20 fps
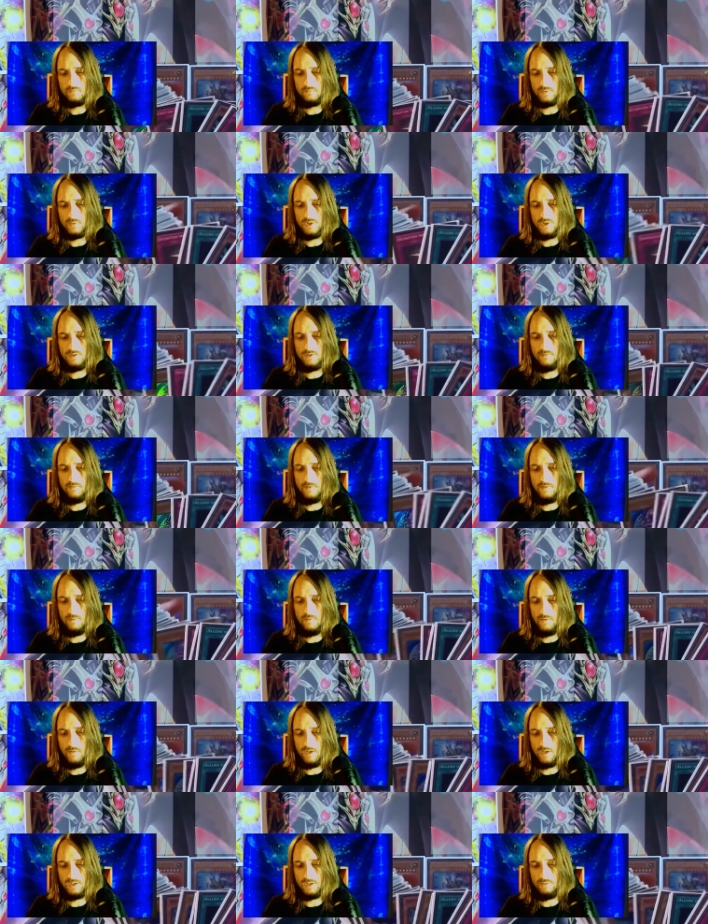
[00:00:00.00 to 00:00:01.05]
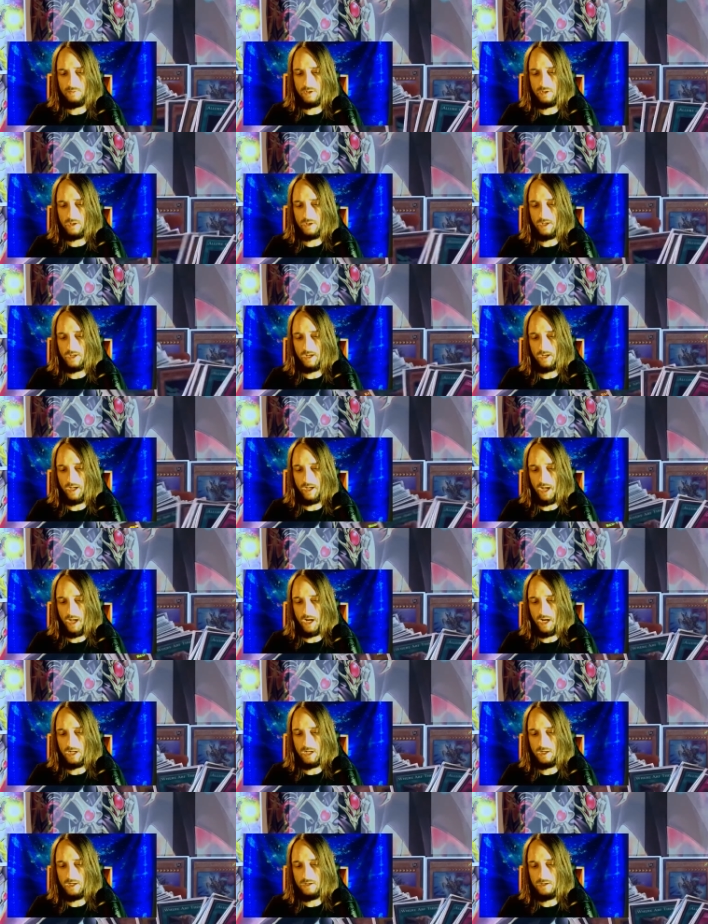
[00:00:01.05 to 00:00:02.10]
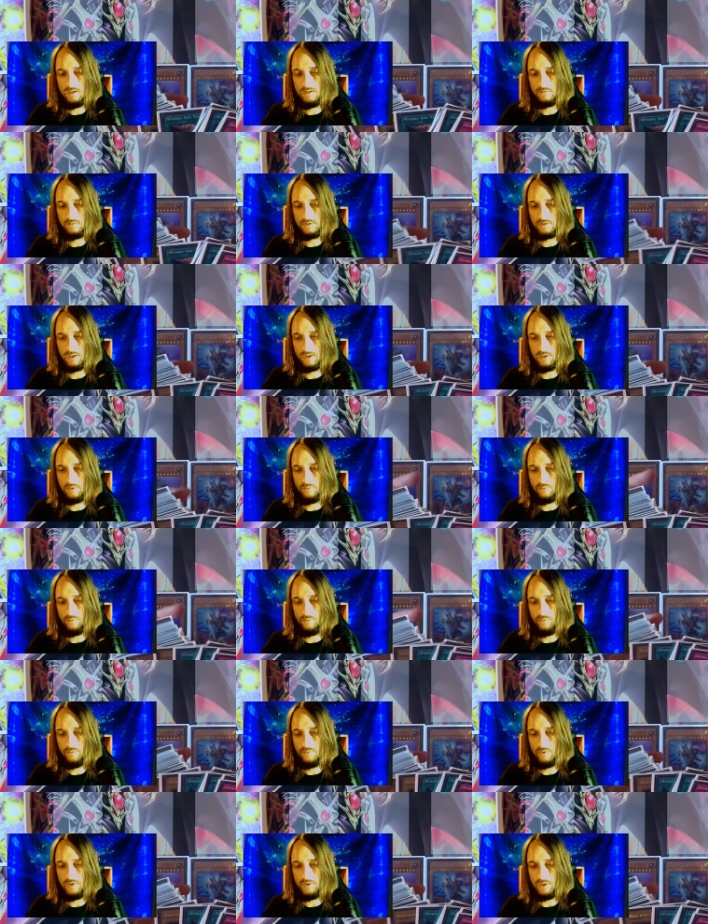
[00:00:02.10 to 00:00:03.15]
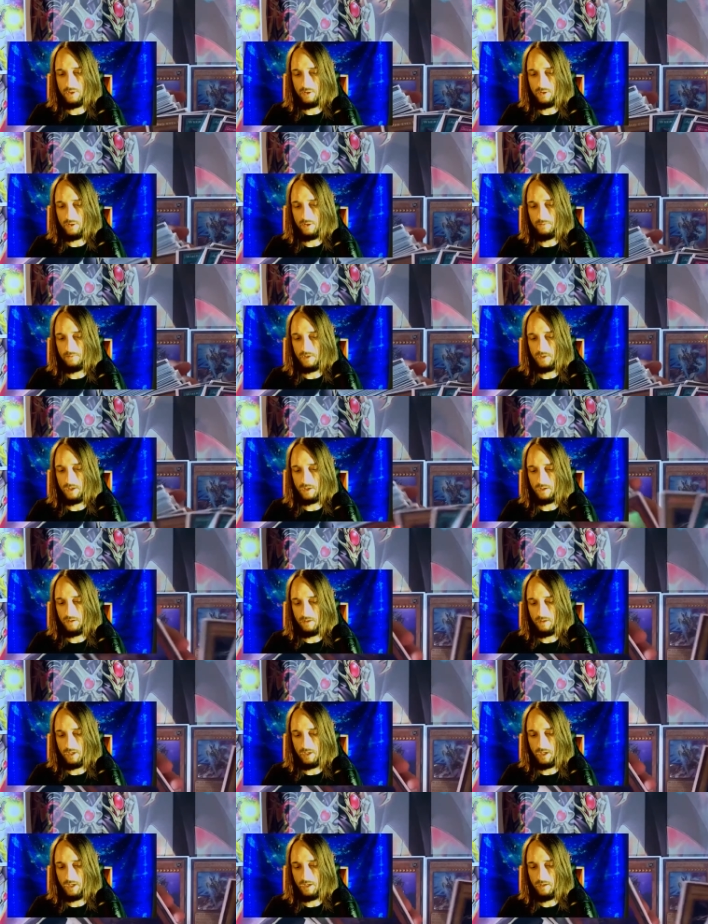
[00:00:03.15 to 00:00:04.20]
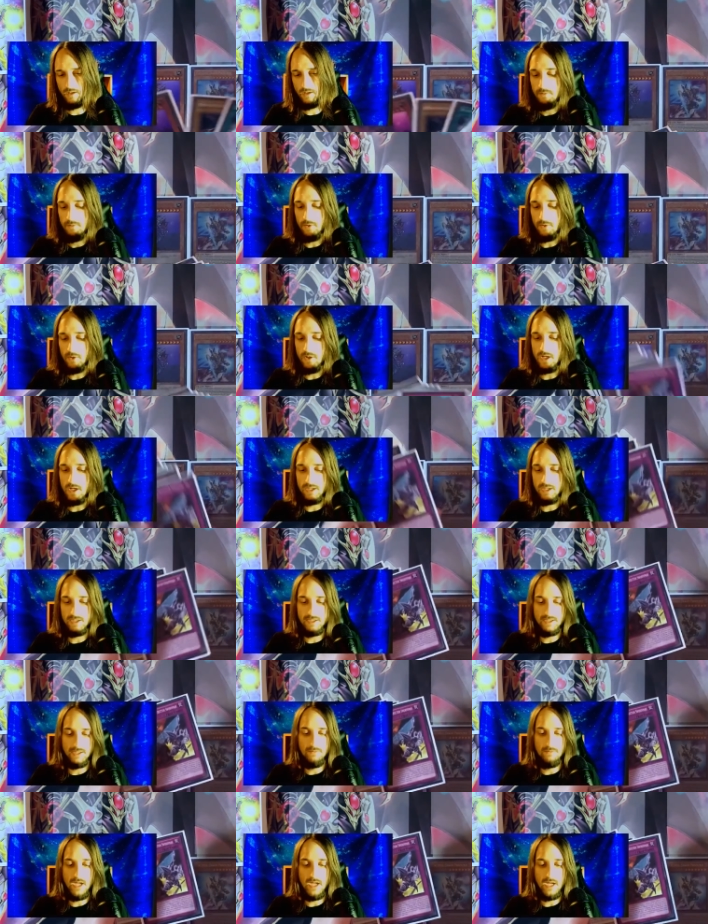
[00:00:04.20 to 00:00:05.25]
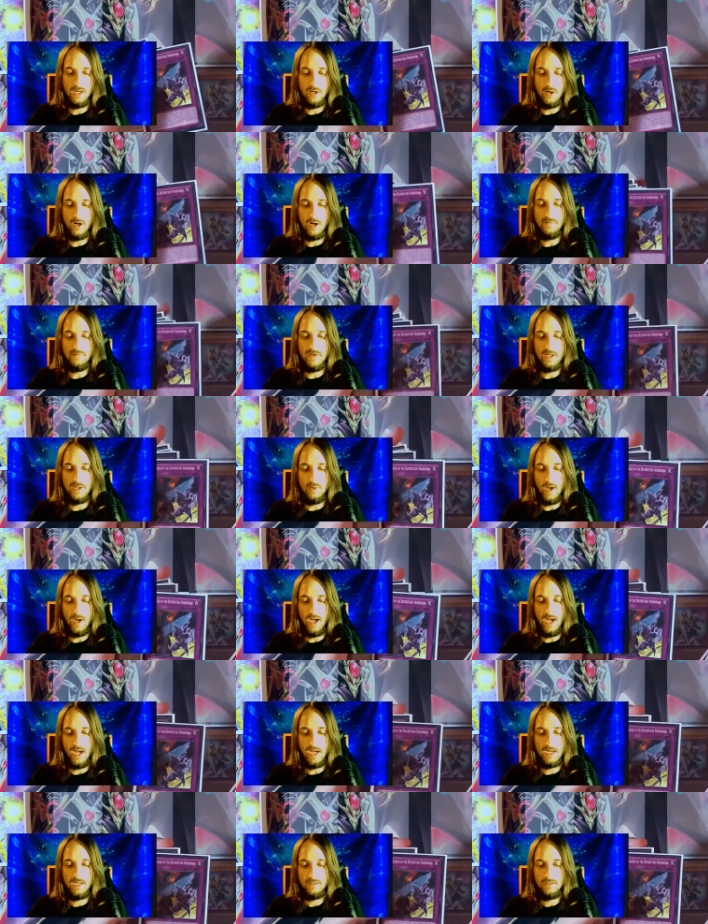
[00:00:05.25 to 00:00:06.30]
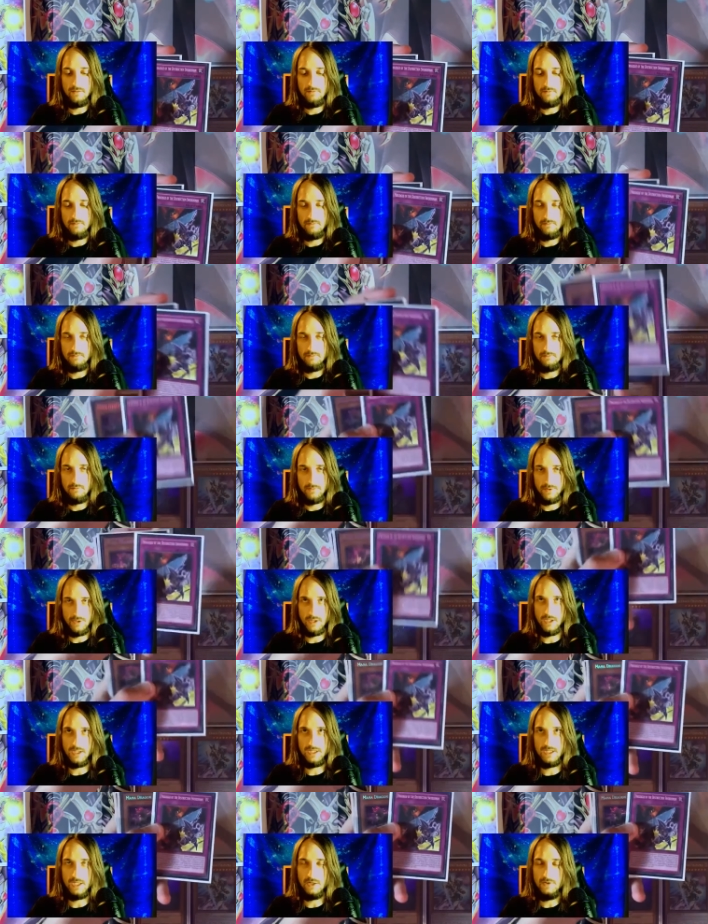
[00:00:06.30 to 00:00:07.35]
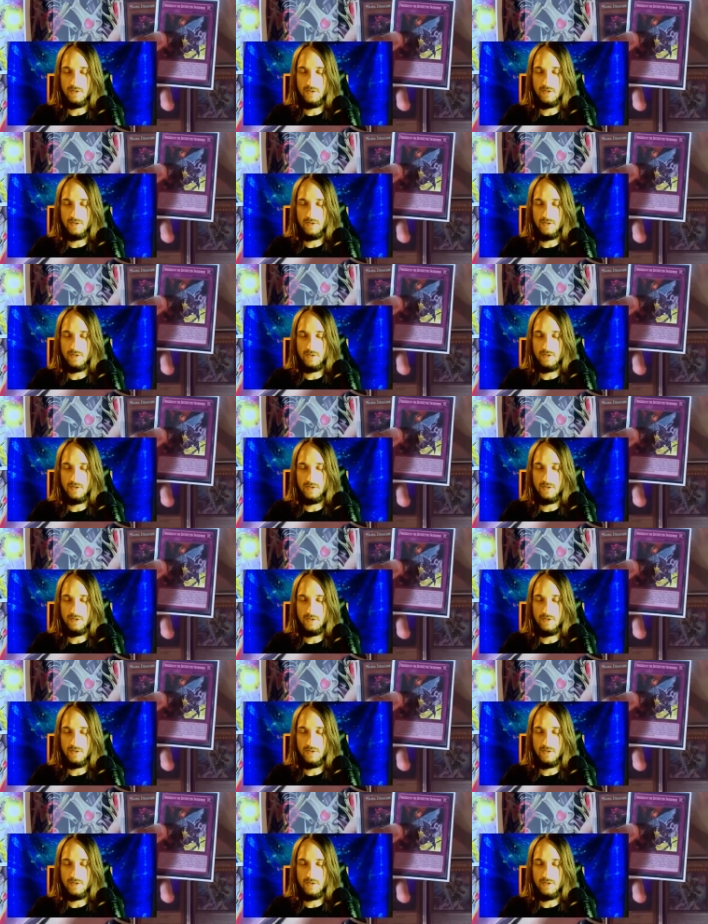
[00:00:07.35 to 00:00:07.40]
There's a few things we could add here that are really good, I'm not going to lie. Prologue is the main card that you add, so I'm going to tell you